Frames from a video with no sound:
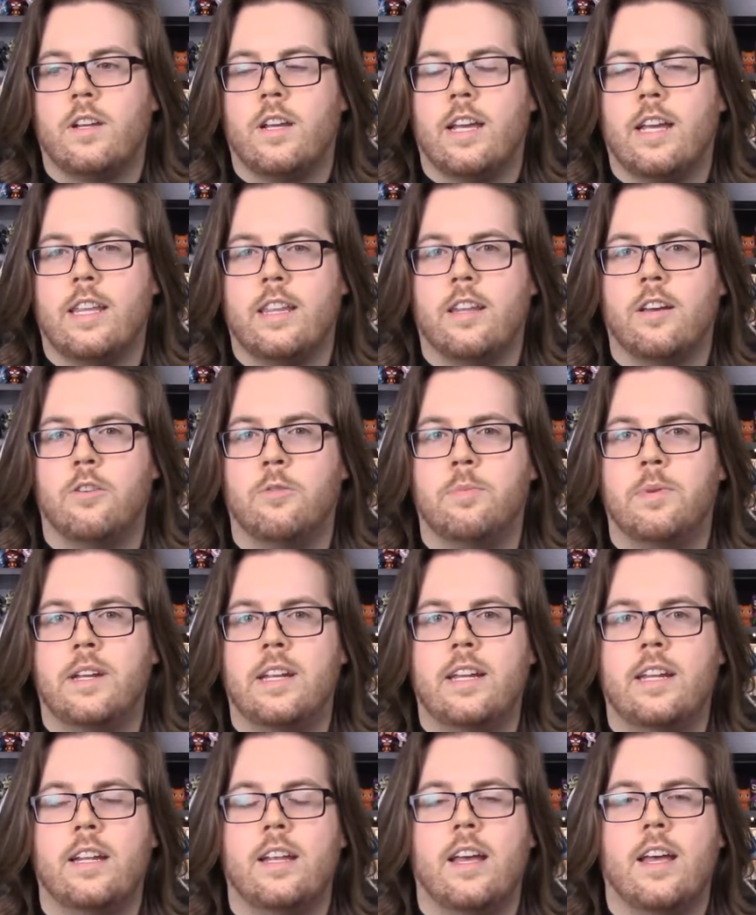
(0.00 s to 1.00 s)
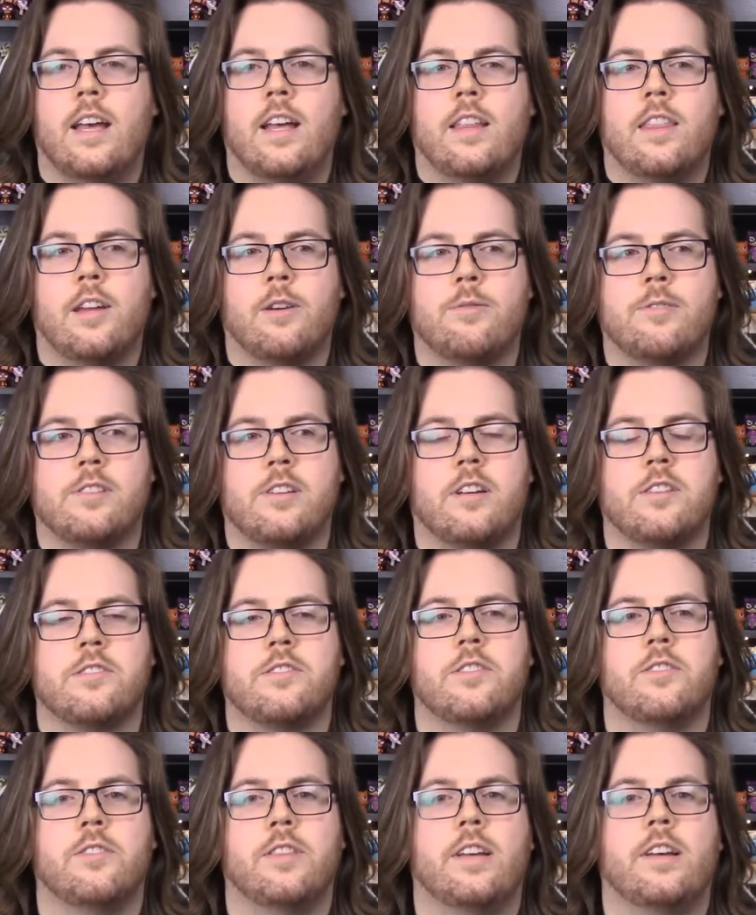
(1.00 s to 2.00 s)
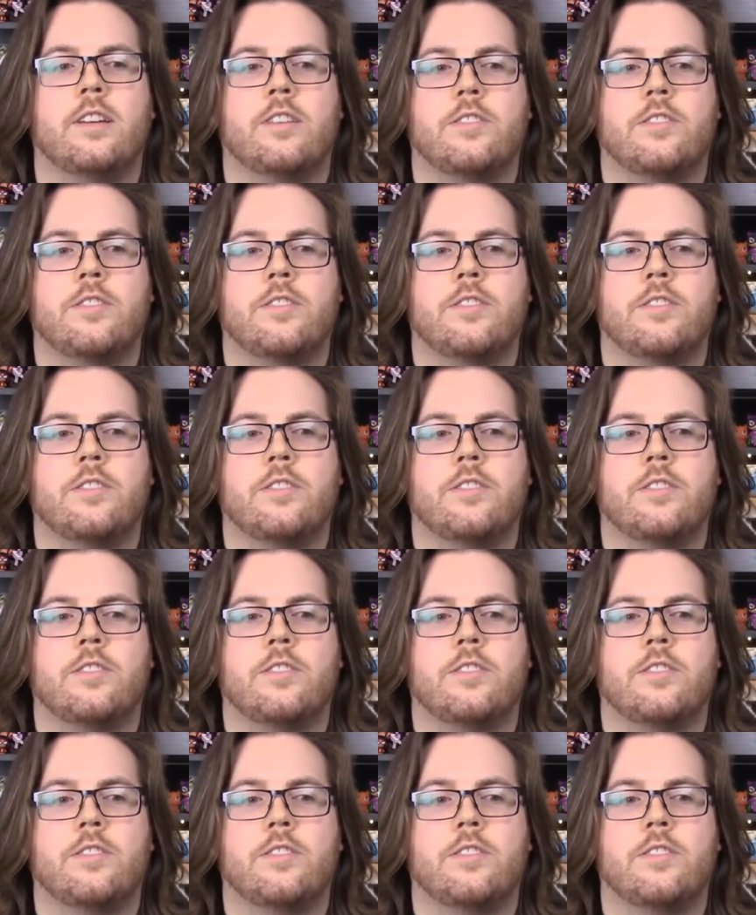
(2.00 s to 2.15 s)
in the opening. There was also the